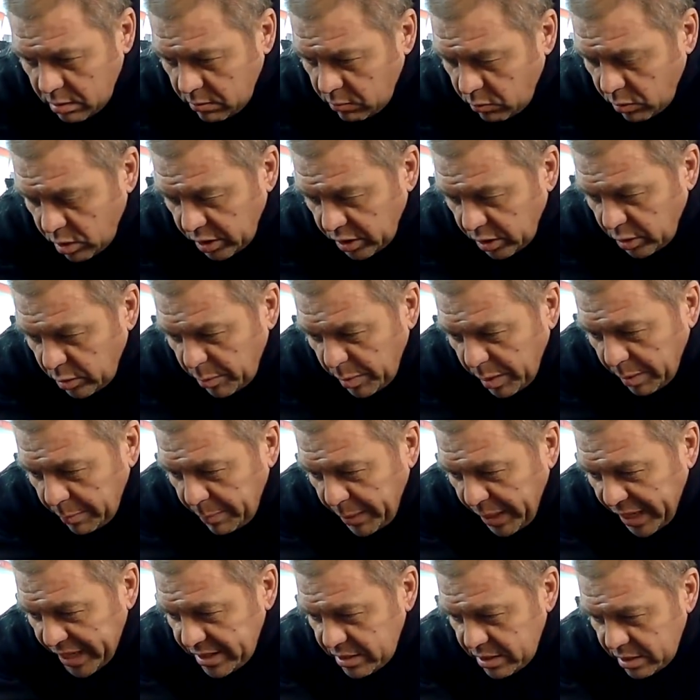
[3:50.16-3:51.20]
Well, I don't know about
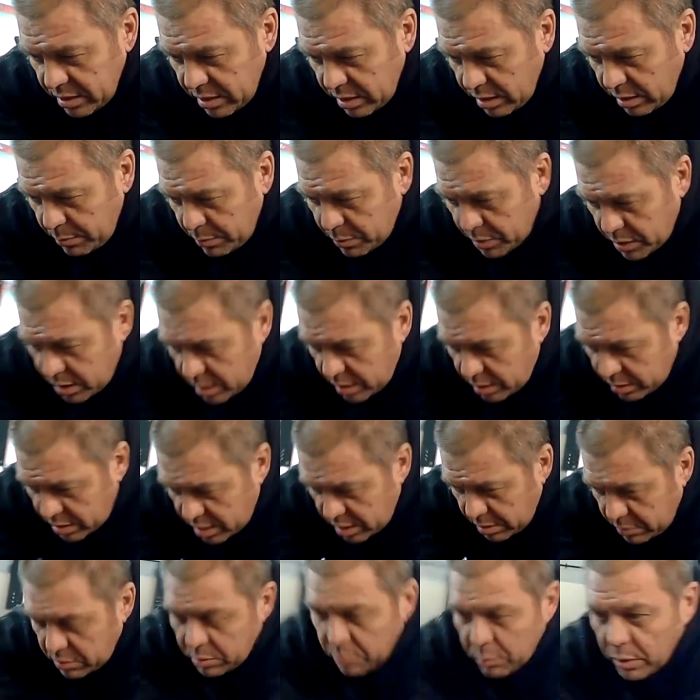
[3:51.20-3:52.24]
patented, but it
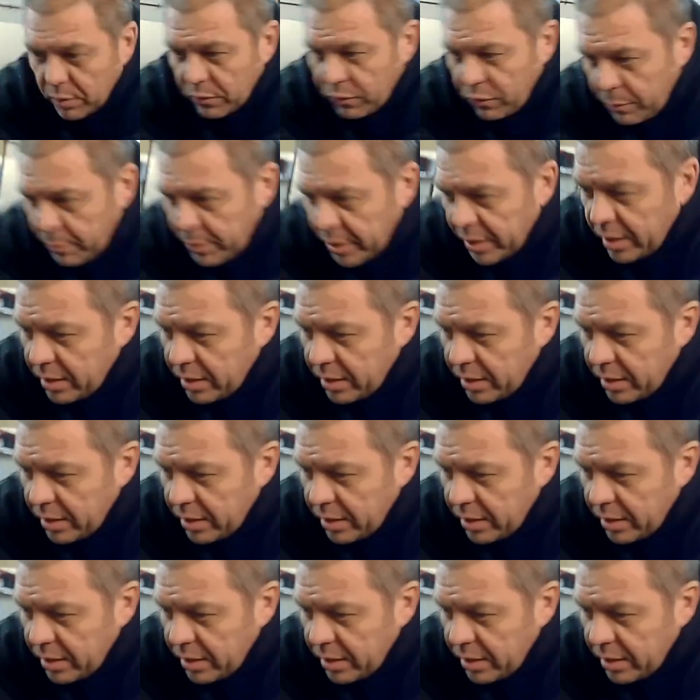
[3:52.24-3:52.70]
seems to work for me.